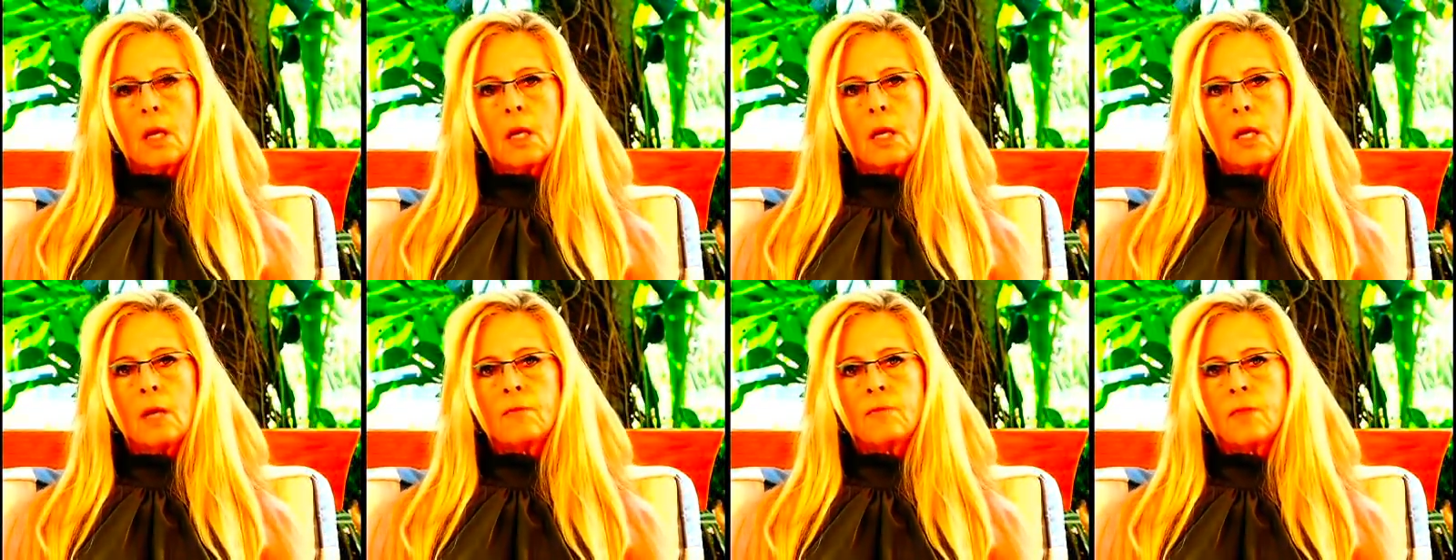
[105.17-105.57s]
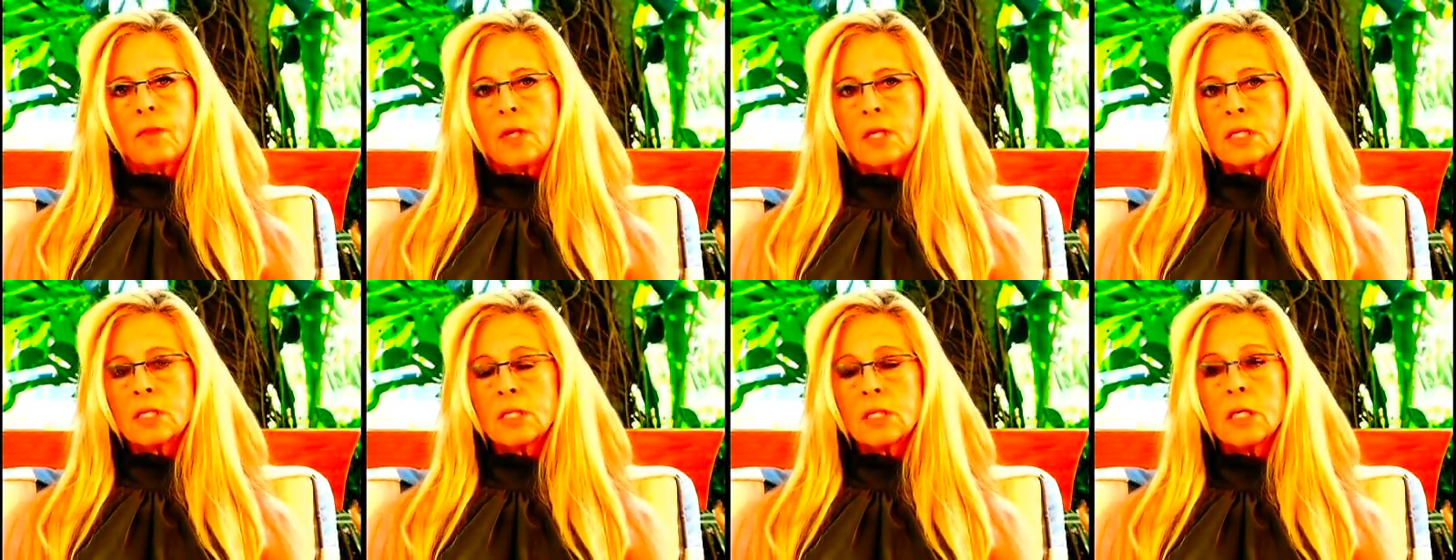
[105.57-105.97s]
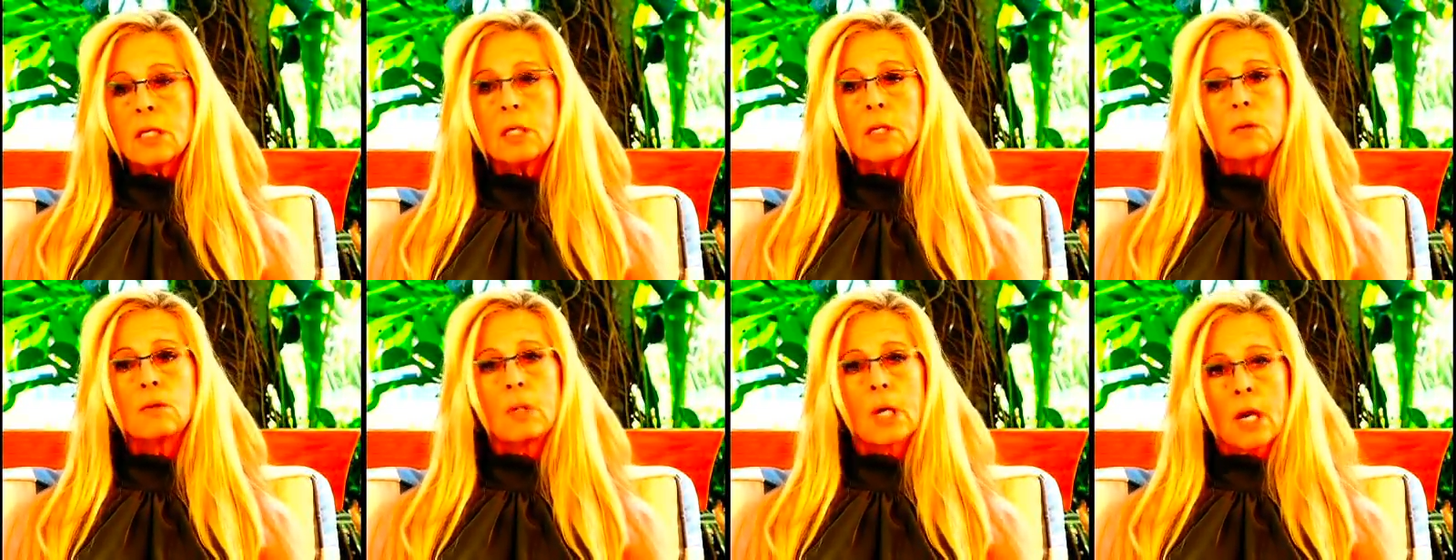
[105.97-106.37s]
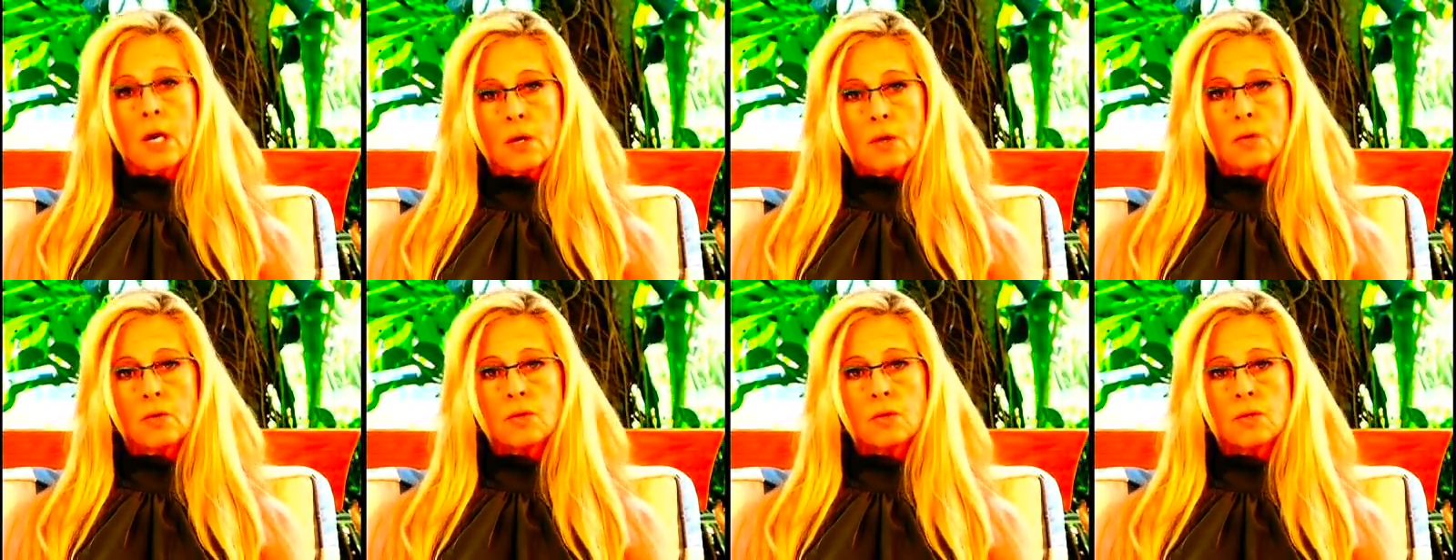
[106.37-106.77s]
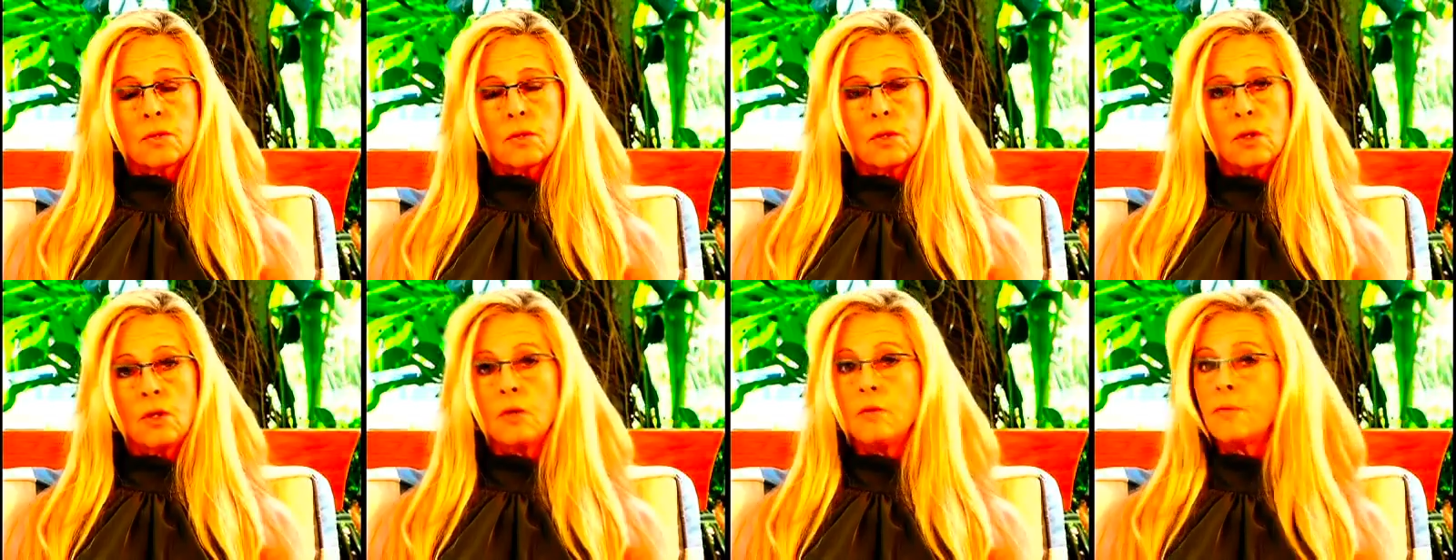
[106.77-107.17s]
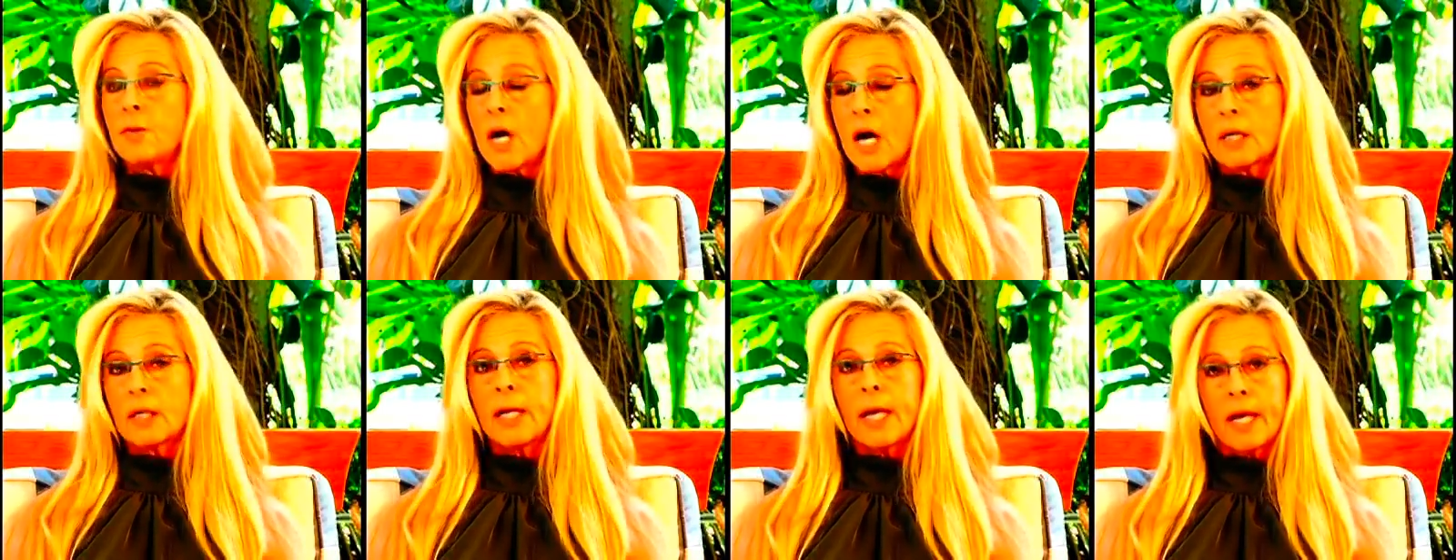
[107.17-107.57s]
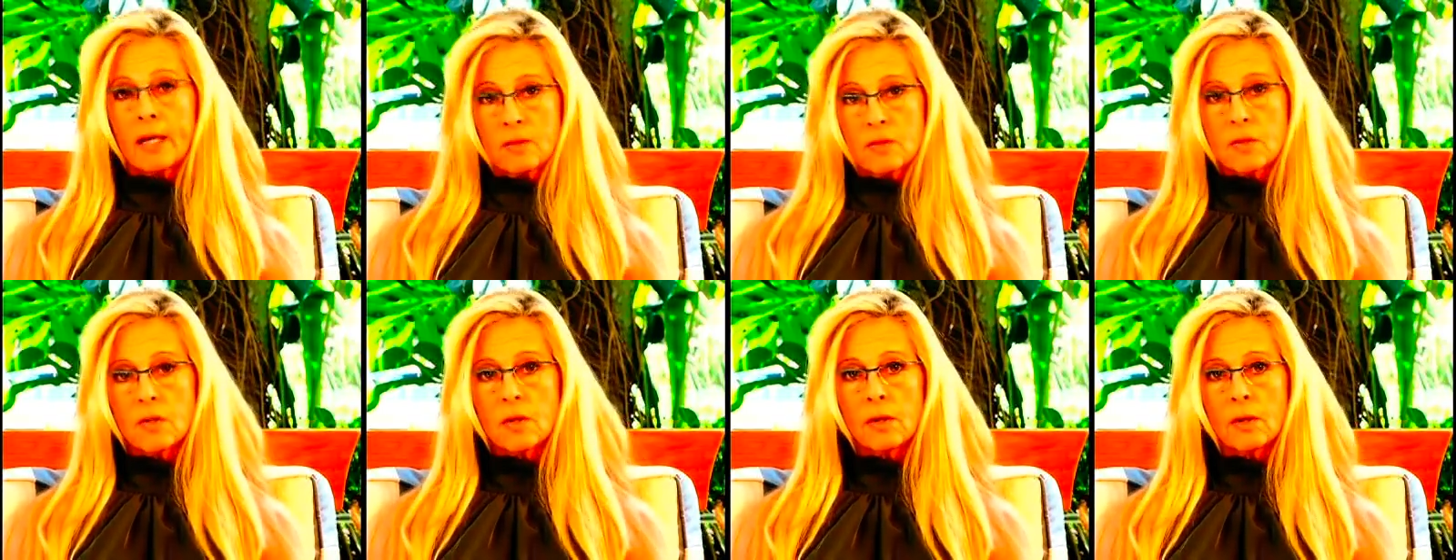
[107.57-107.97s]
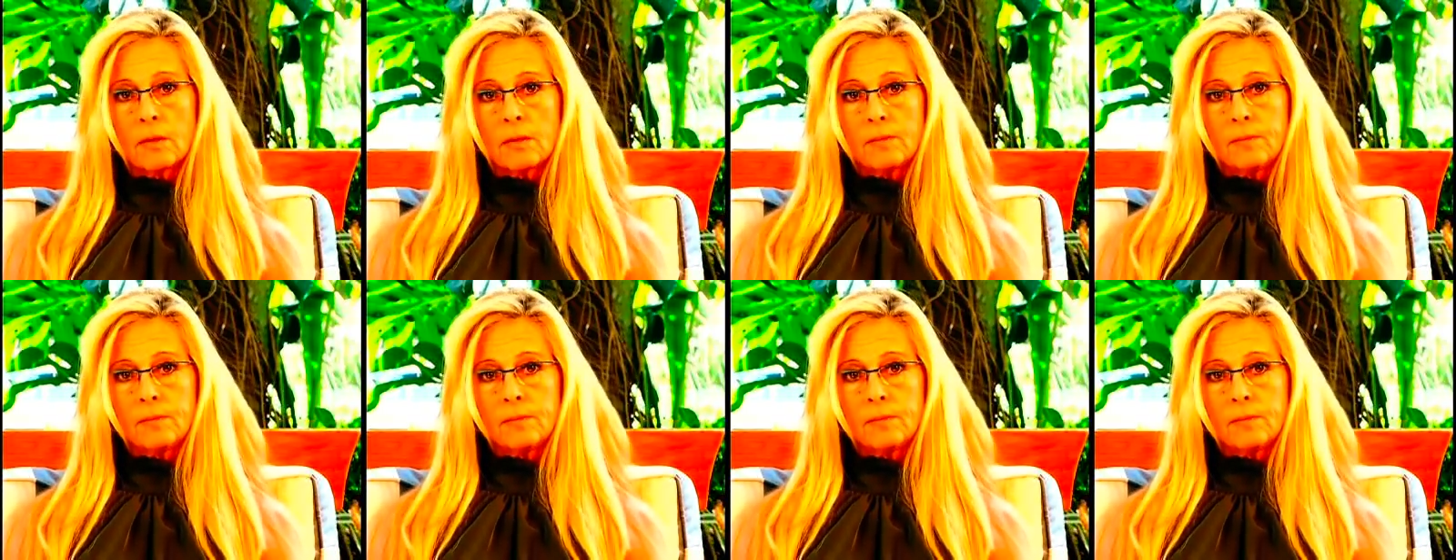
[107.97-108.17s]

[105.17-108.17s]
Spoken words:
If this thing grows, you've got cancer.